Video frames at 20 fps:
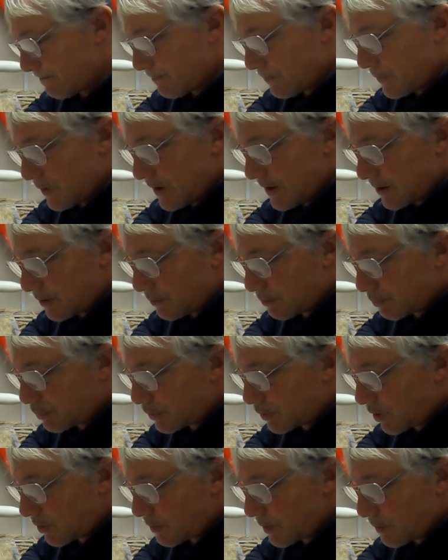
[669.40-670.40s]
this will
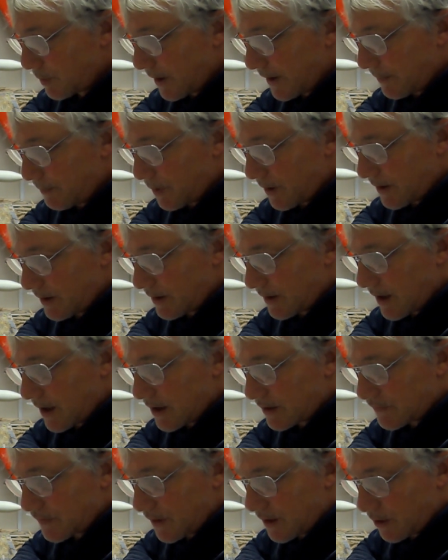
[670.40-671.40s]
probably be the last
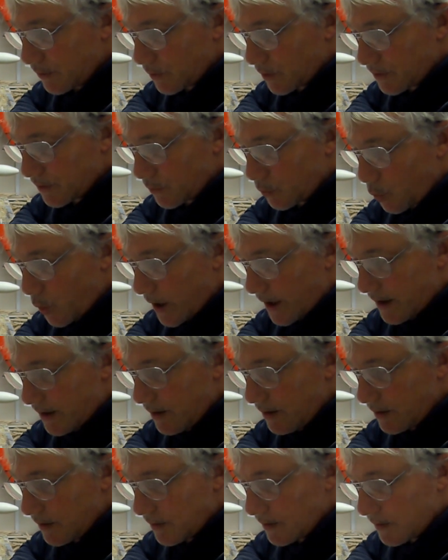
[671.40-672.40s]
video on the wing,
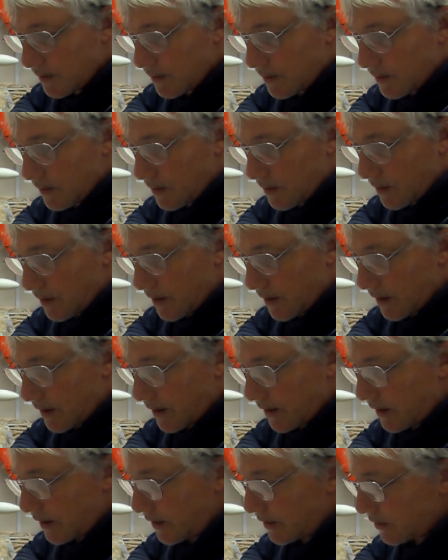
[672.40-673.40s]

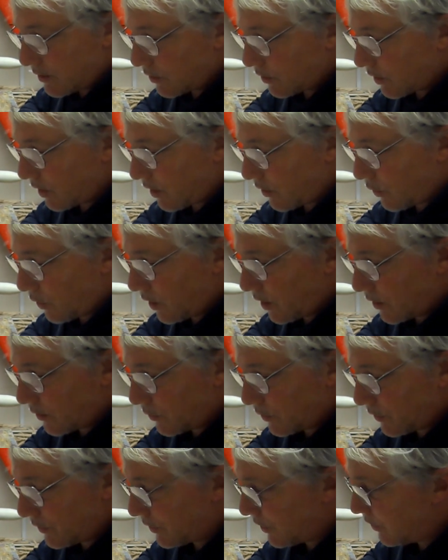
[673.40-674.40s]
and what I will
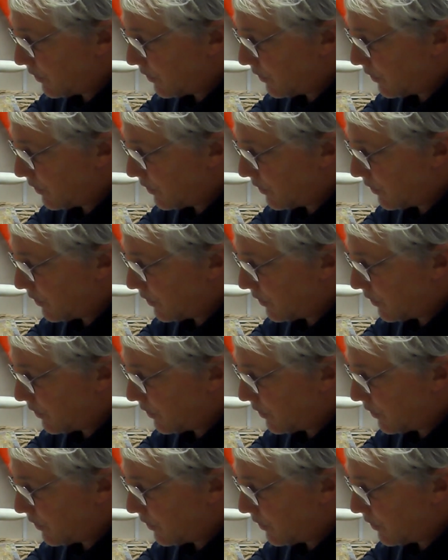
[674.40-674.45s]
do